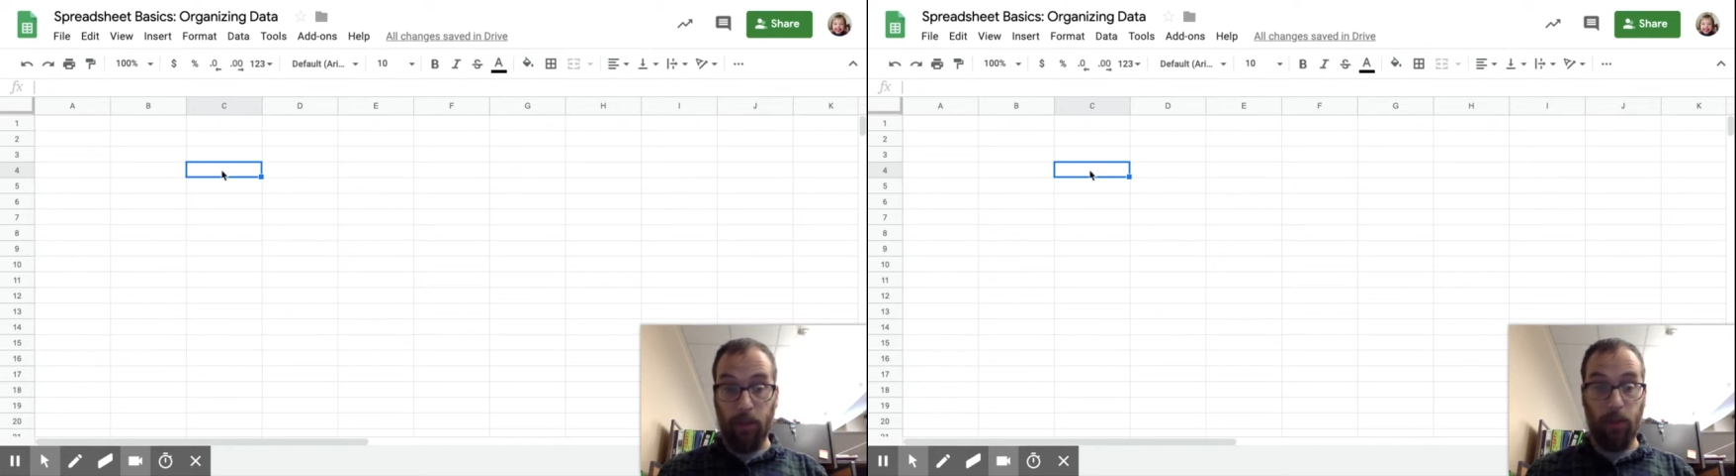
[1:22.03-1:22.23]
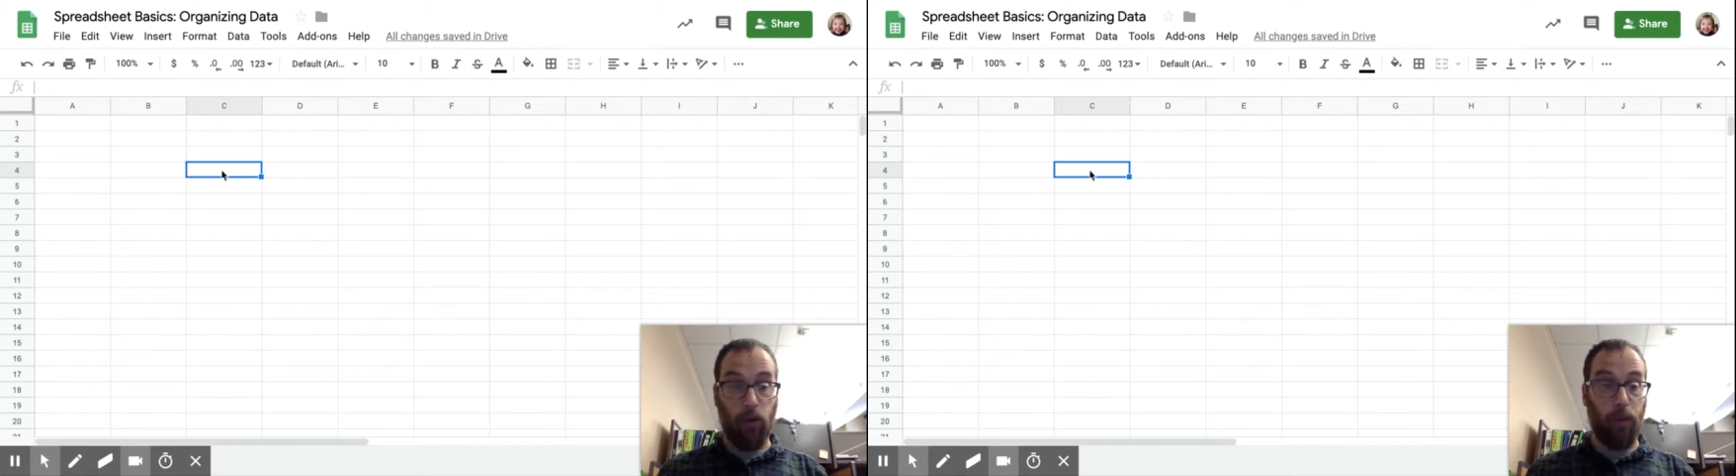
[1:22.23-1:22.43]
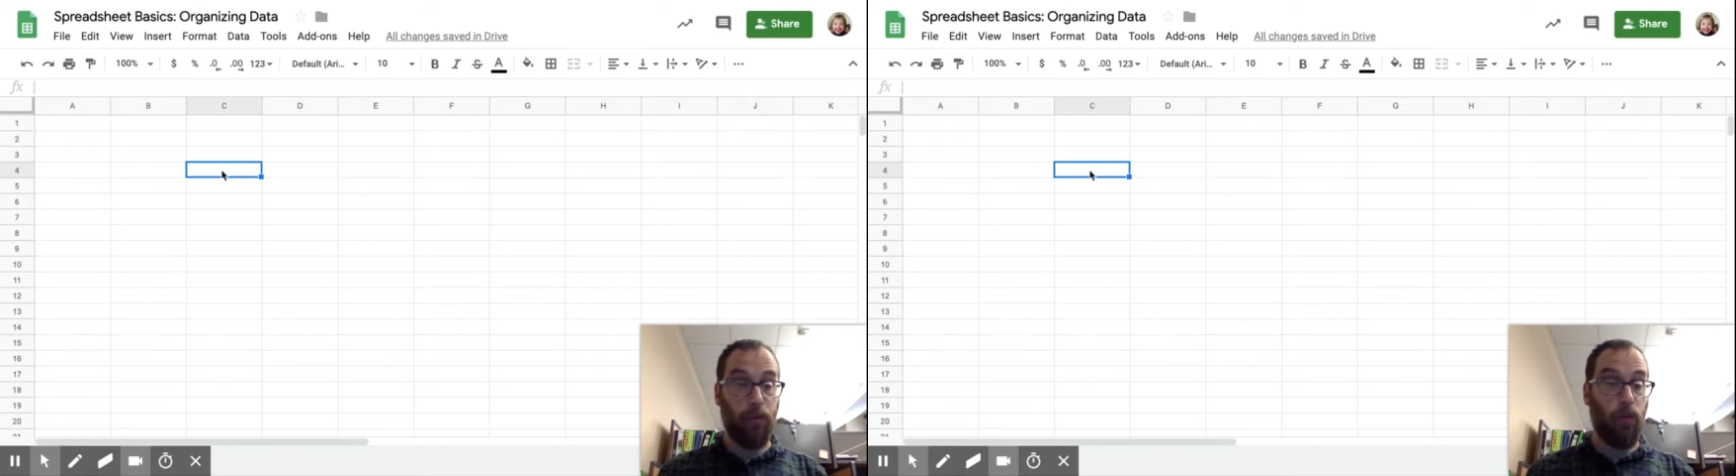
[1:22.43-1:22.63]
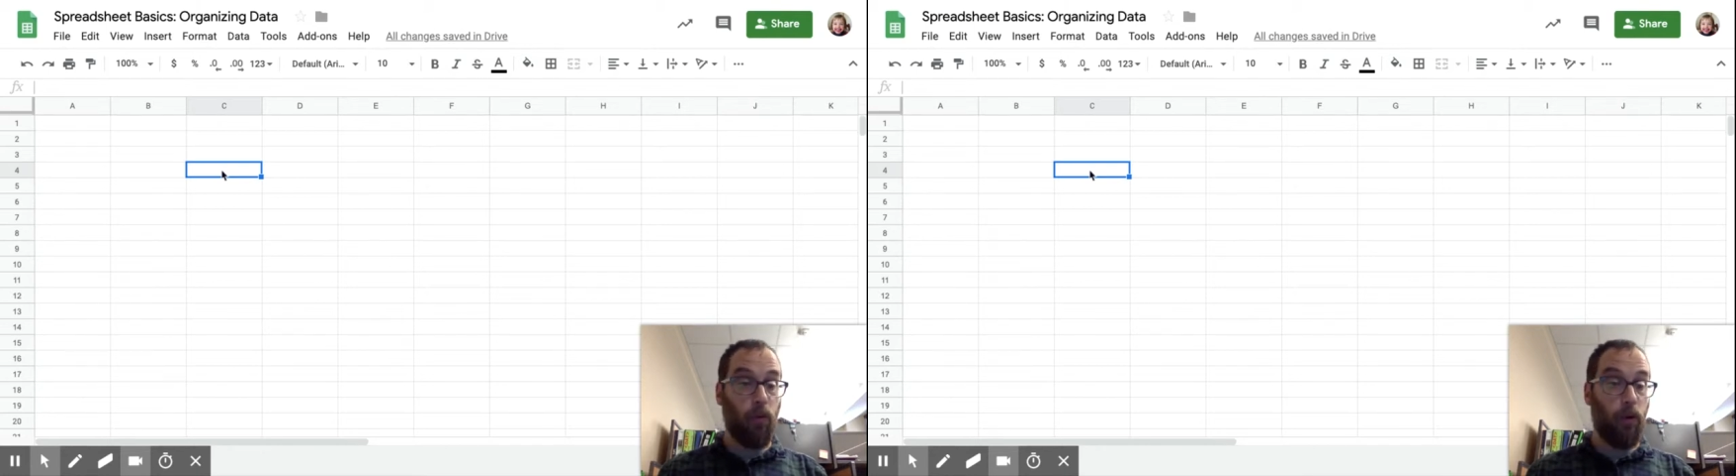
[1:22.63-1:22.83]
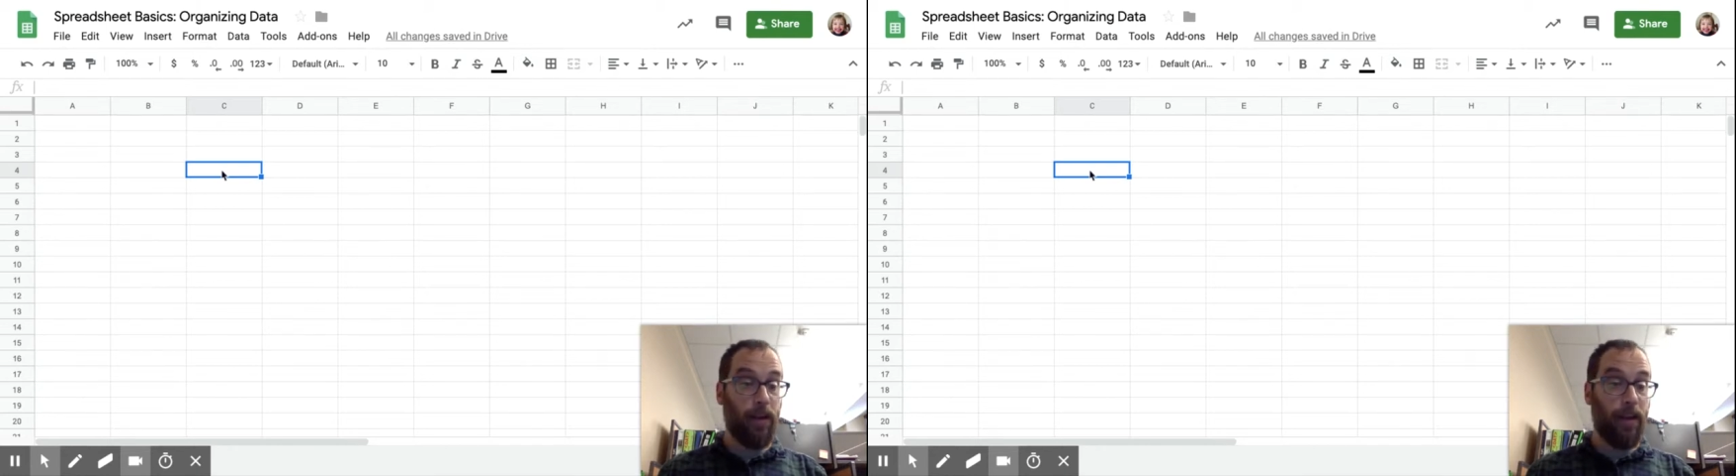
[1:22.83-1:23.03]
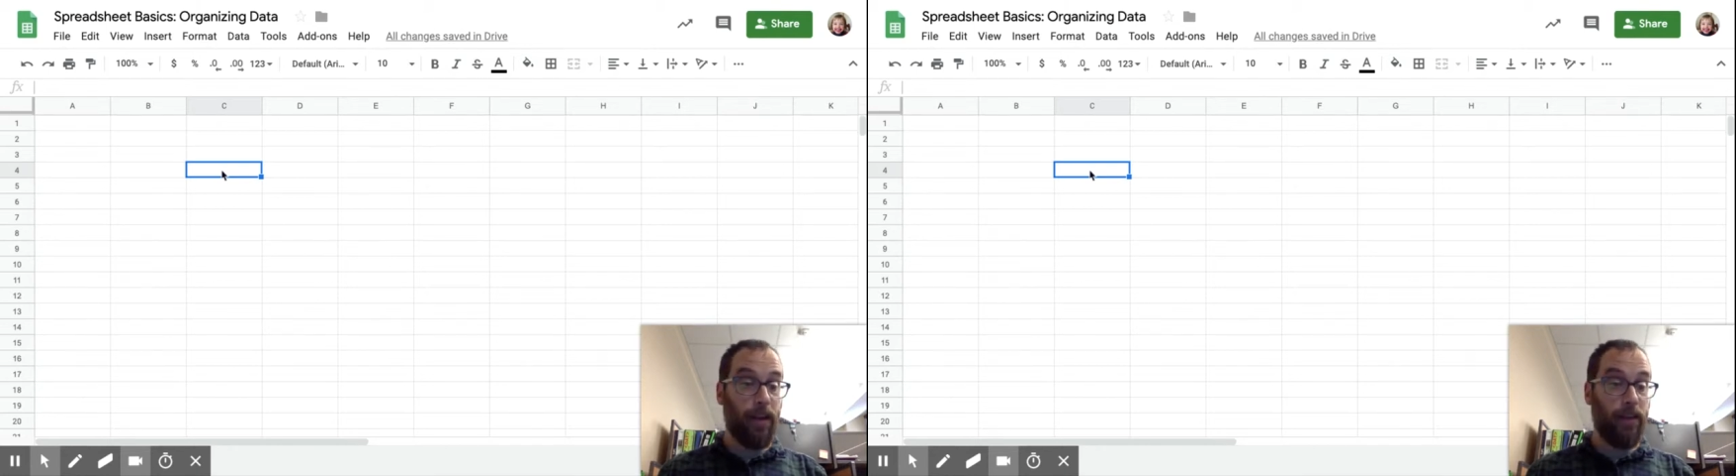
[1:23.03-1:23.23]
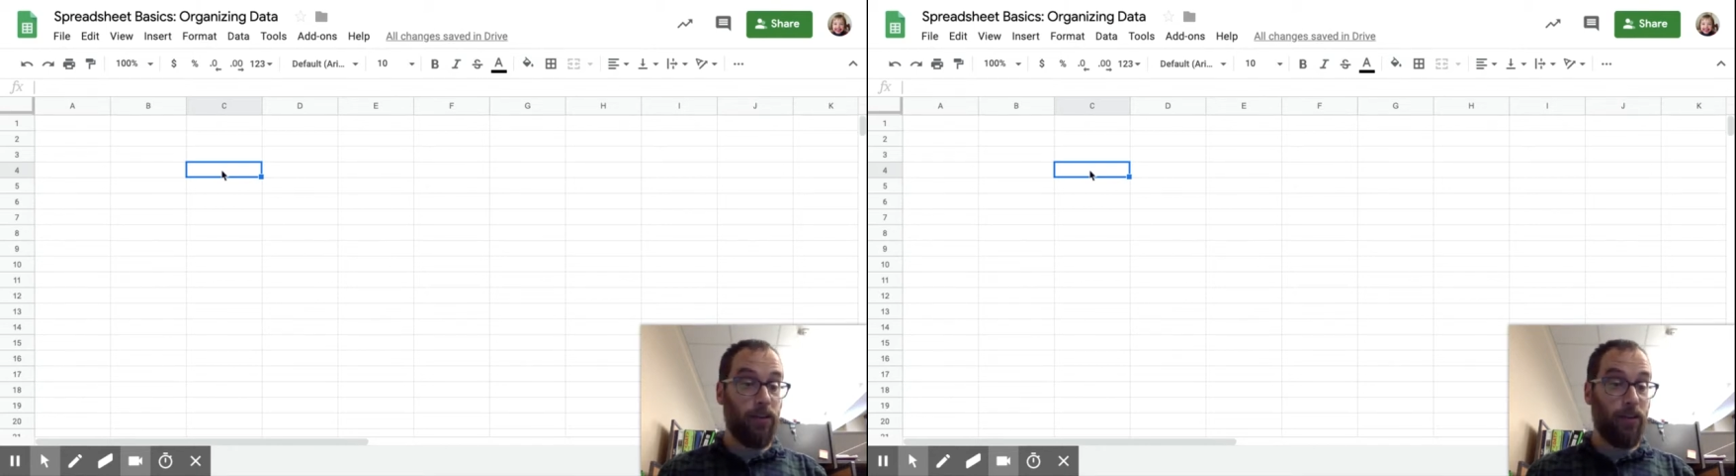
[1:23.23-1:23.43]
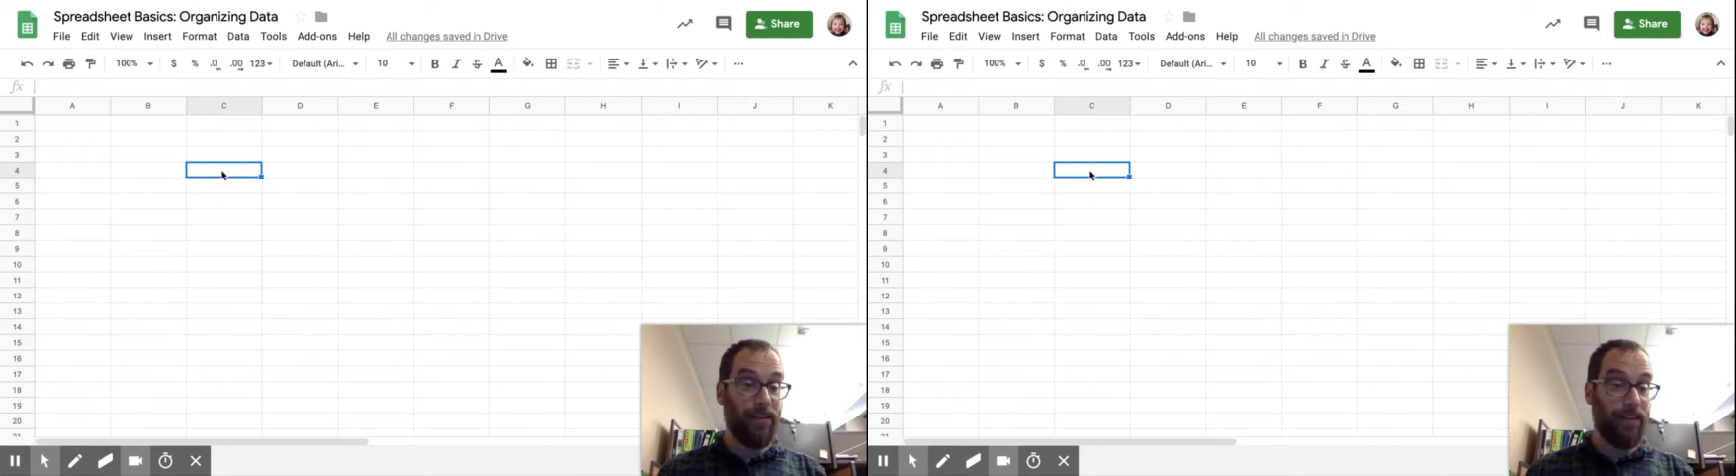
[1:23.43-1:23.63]
to help you organize
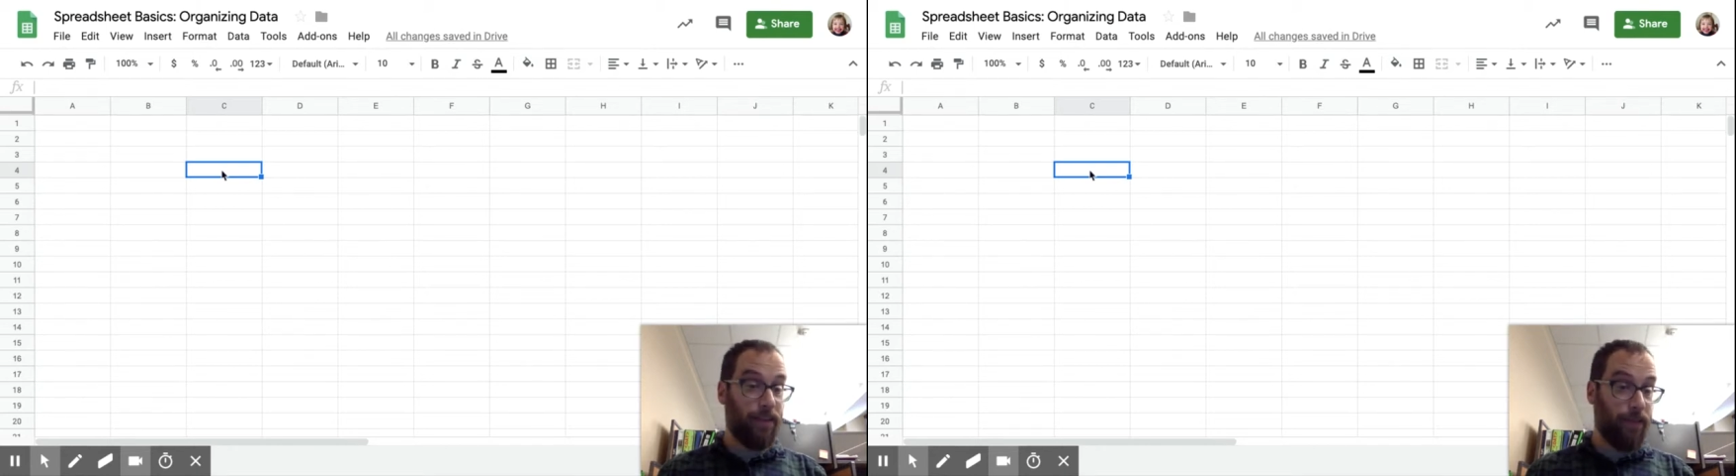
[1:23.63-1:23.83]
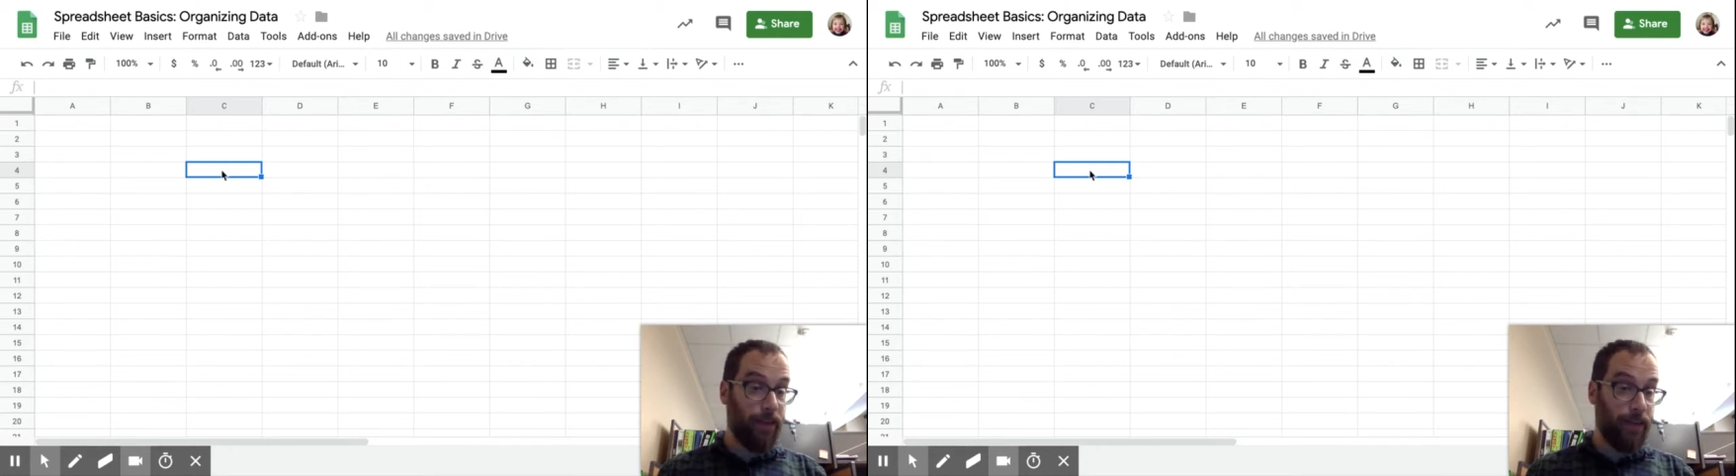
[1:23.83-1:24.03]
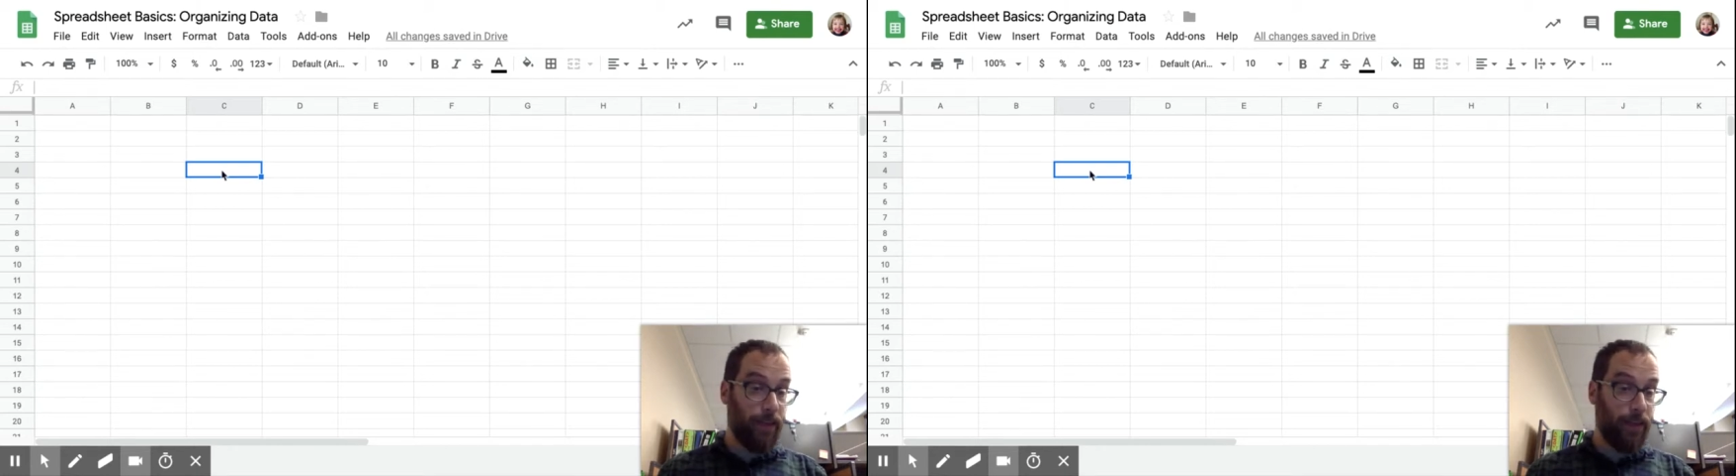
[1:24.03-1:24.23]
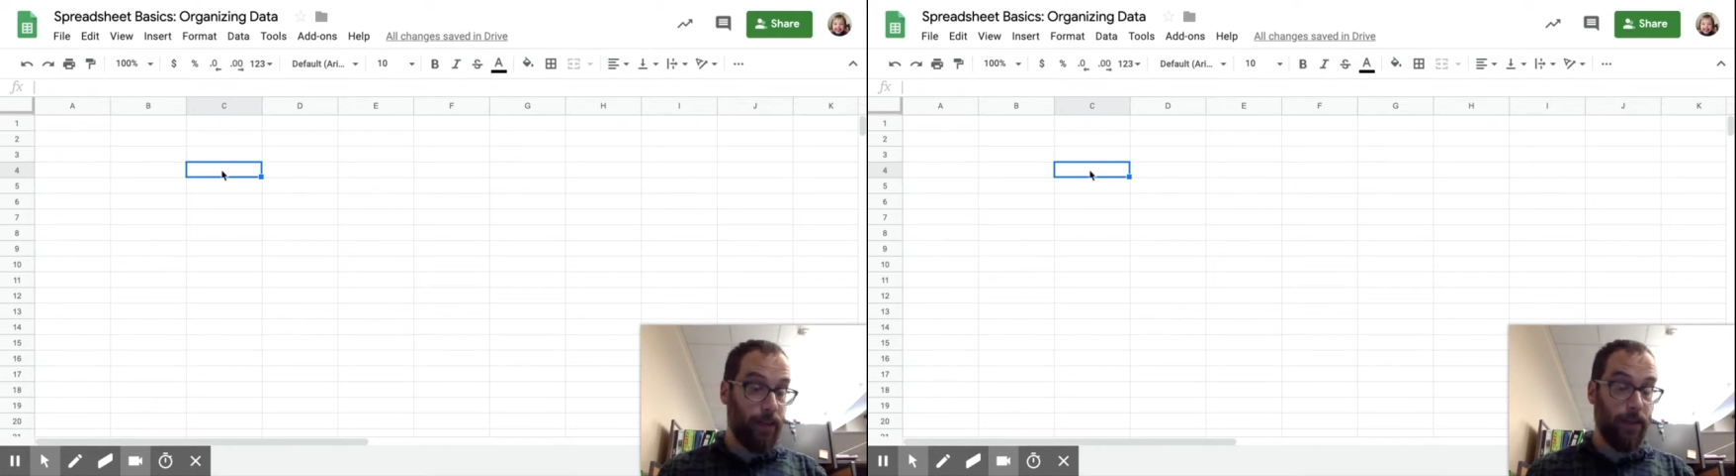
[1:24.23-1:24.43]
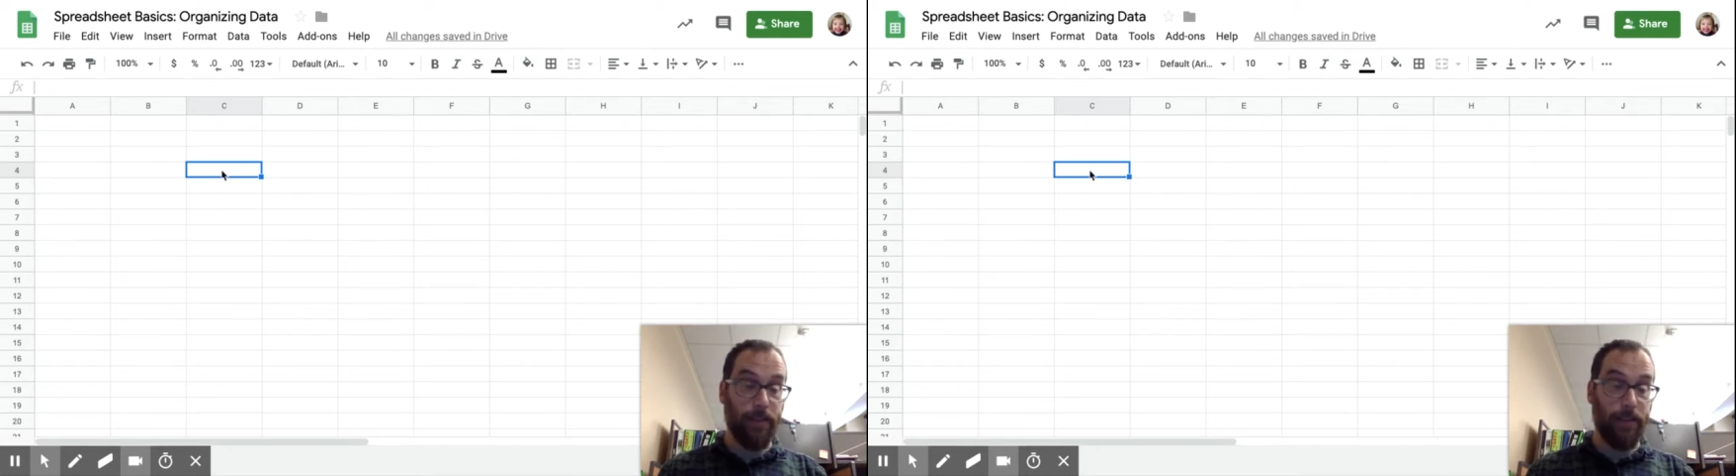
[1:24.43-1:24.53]
or identify data,